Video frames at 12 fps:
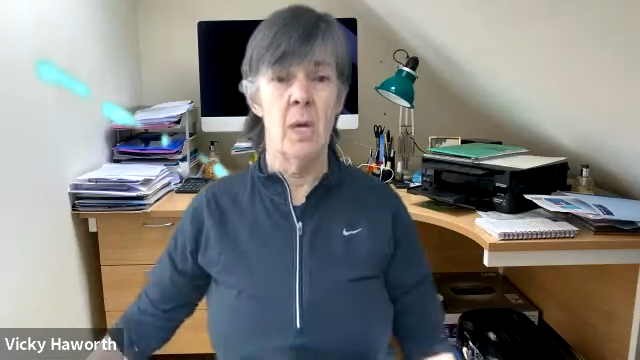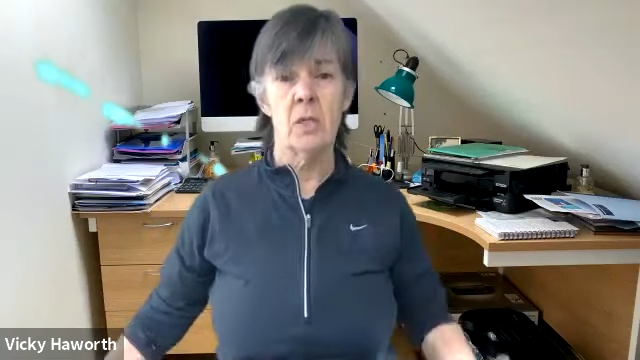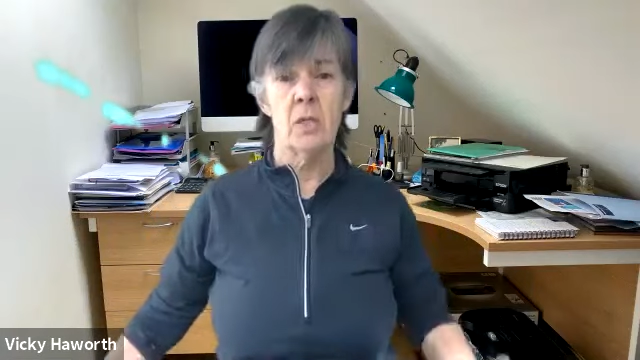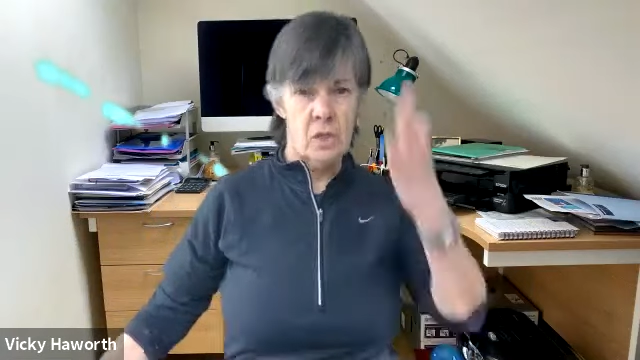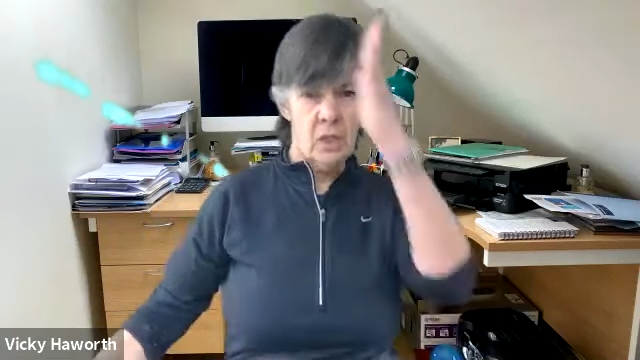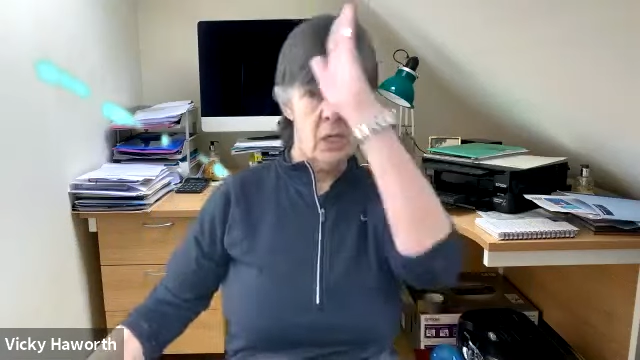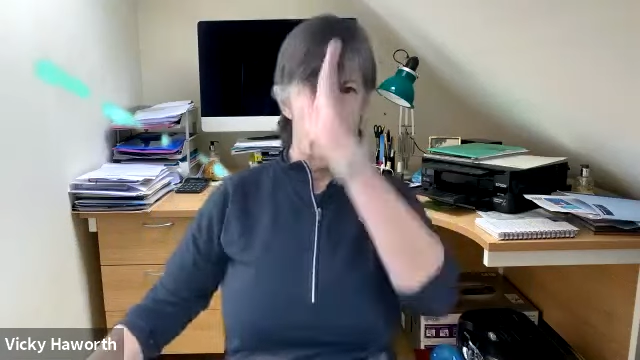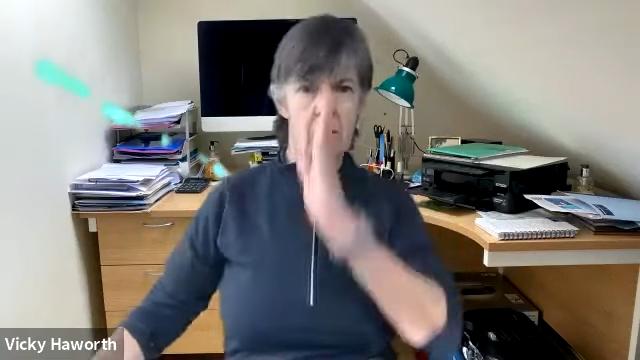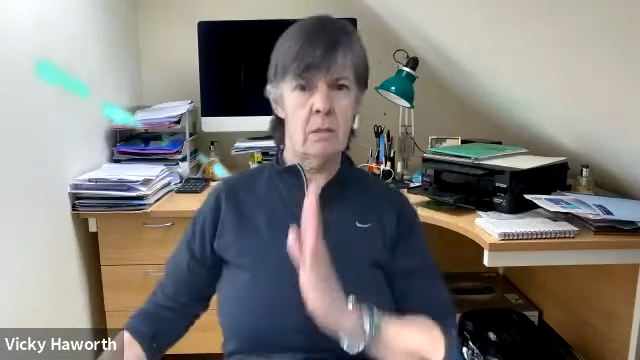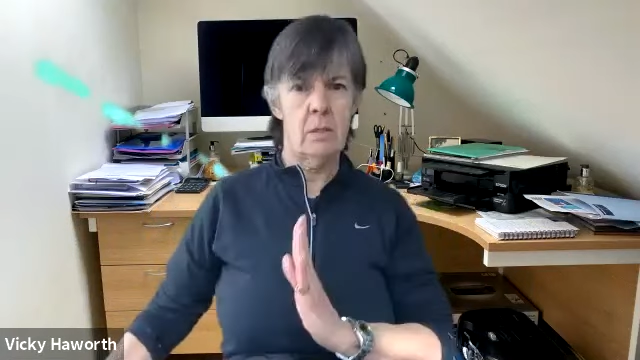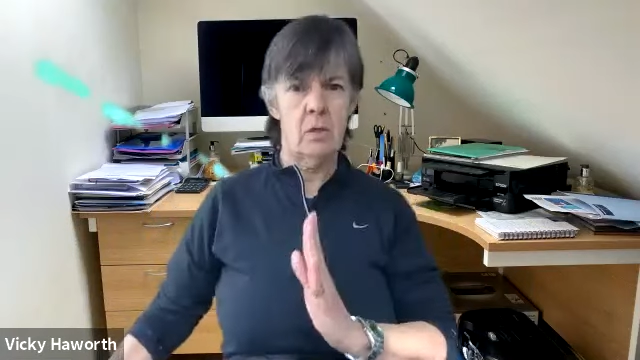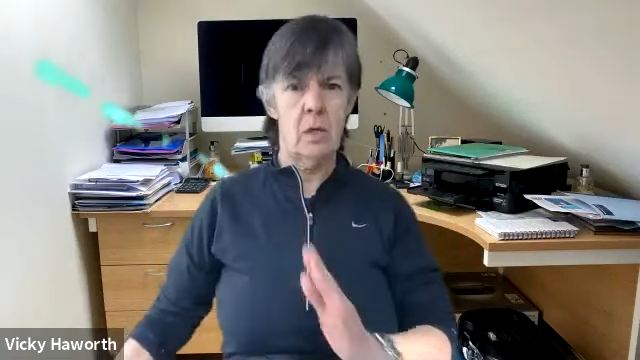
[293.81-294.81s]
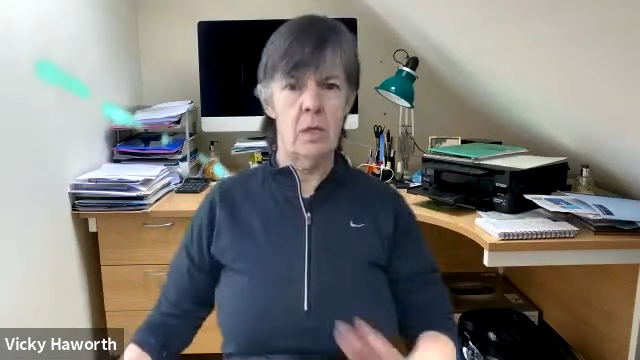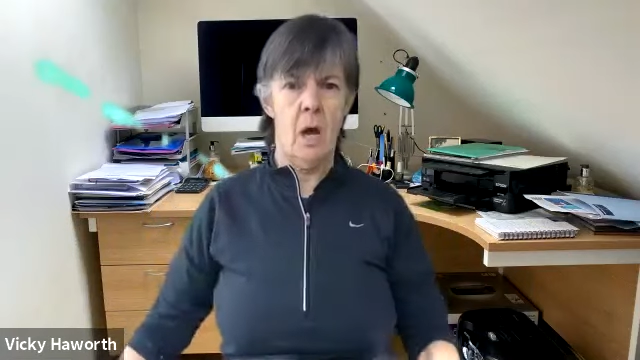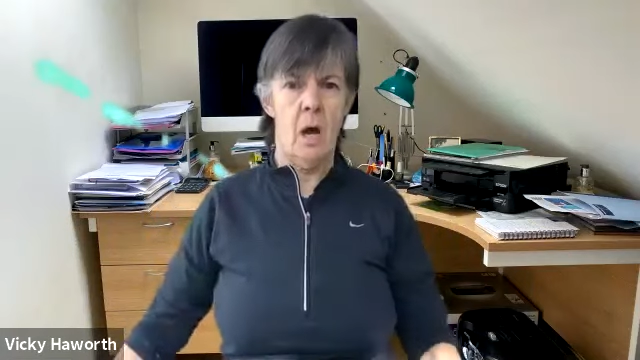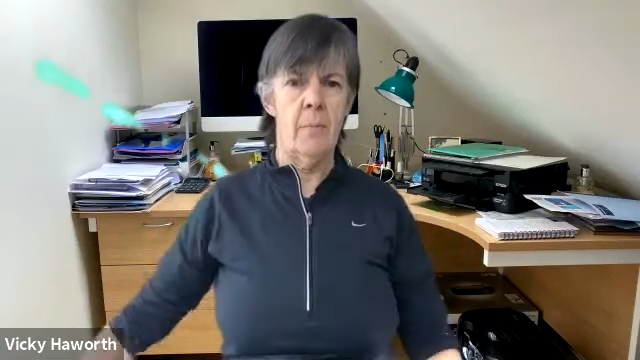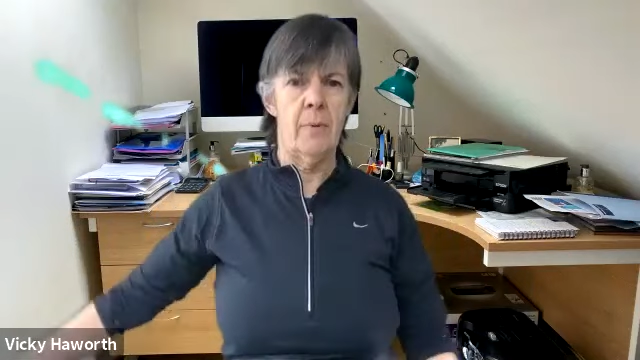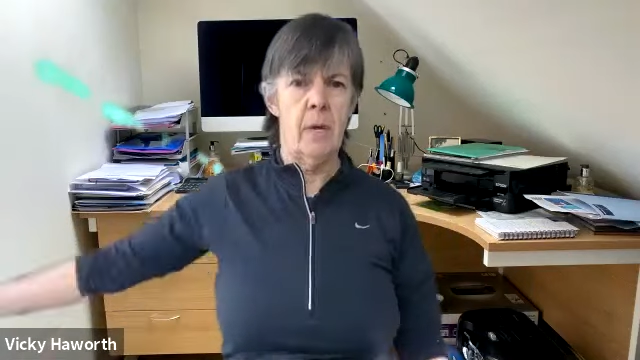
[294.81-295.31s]
So stay straight
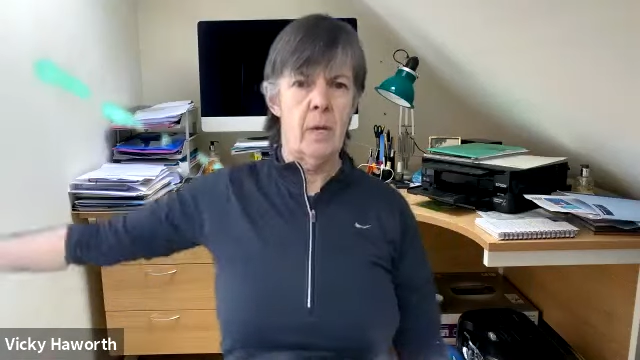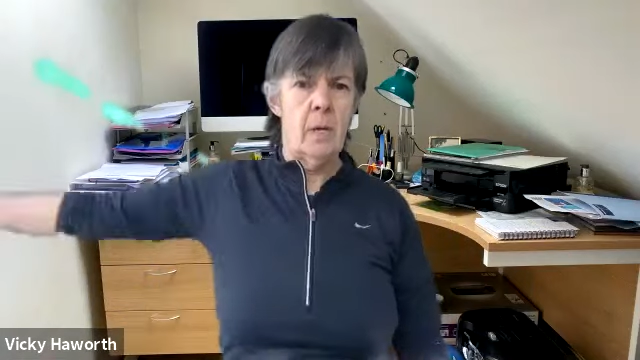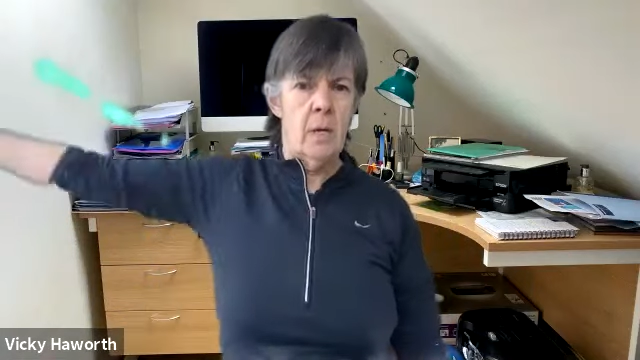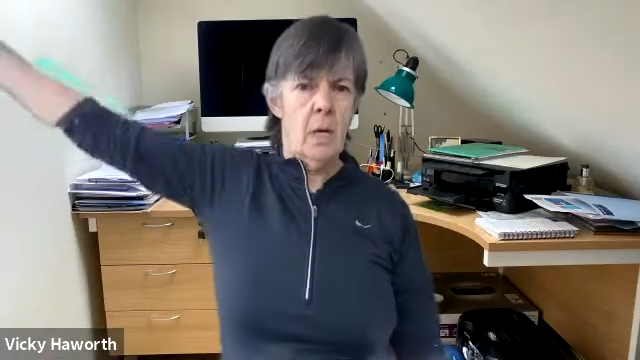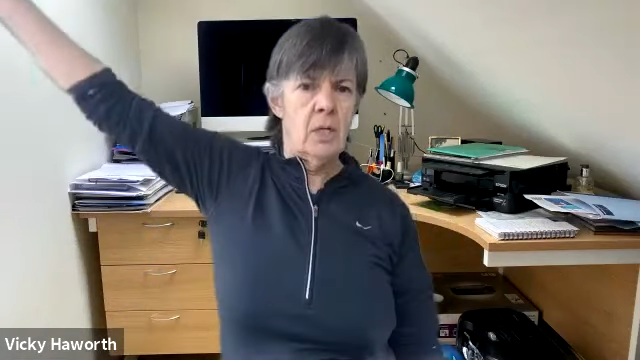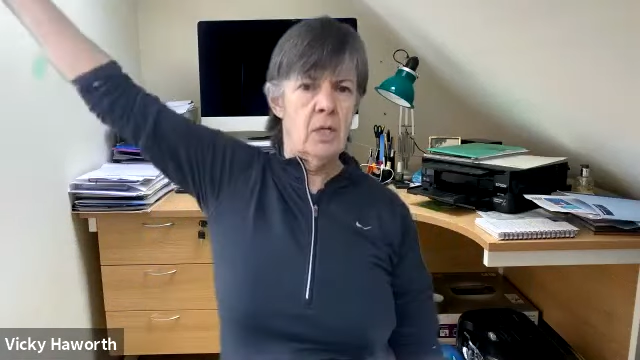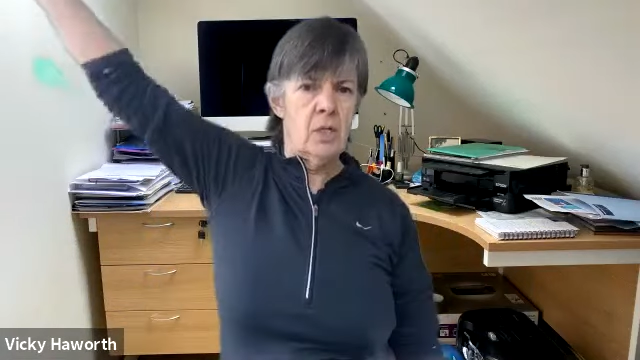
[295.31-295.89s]
up and